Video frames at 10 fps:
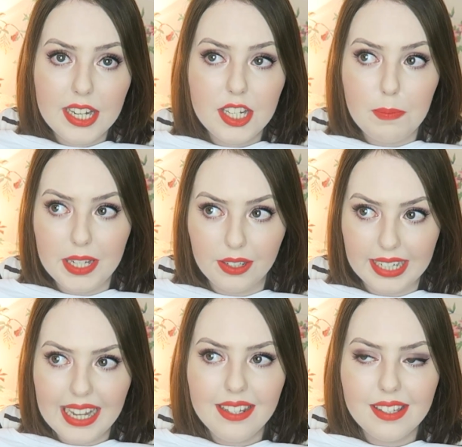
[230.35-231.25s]
to be our
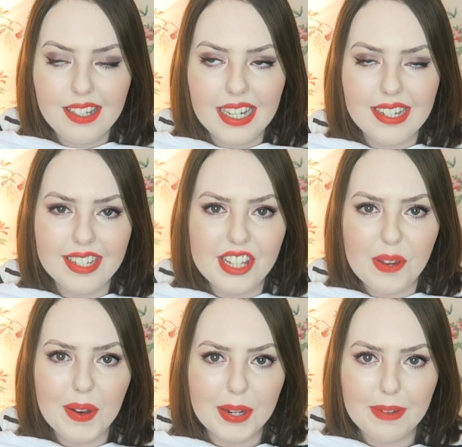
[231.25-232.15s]
guest in
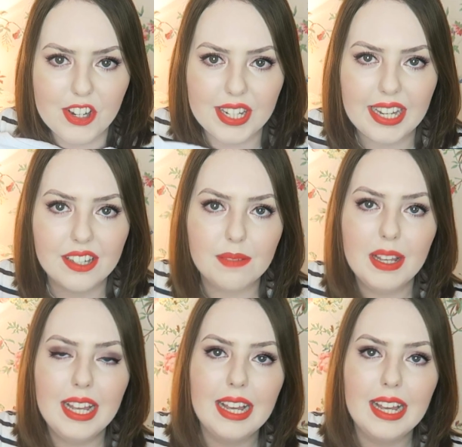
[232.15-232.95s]
Disney World in Magic Kingdom